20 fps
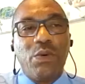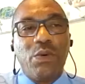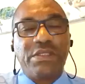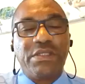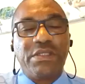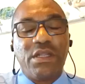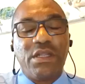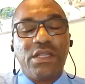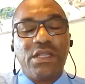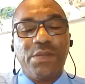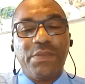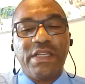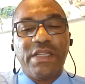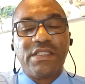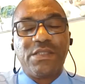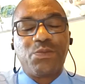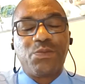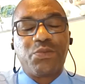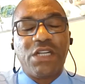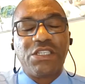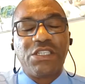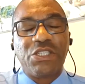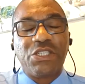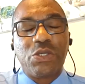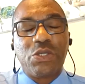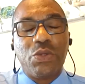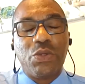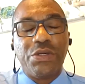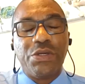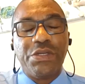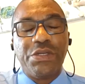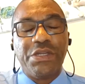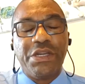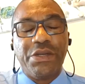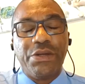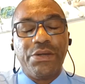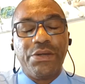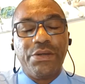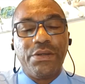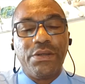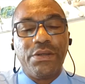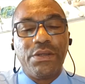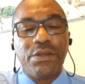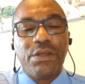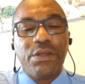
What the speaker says: tell them as project coordinator,